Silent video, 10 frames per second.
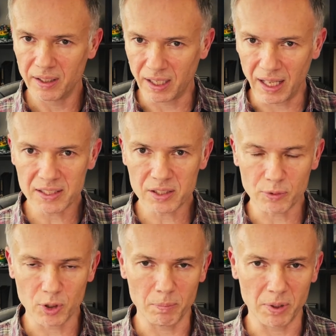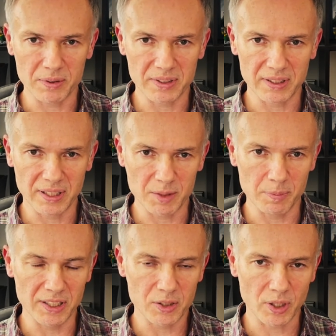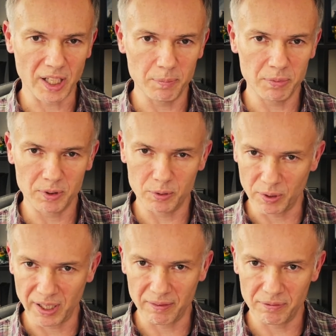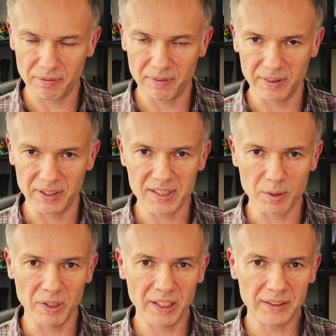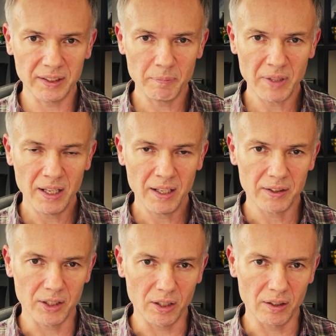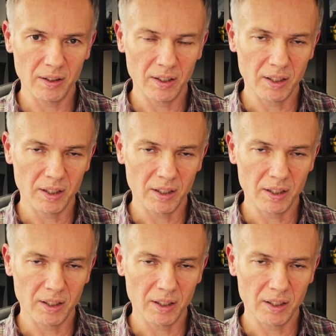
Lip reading: class of compounds has been described to have this ability. There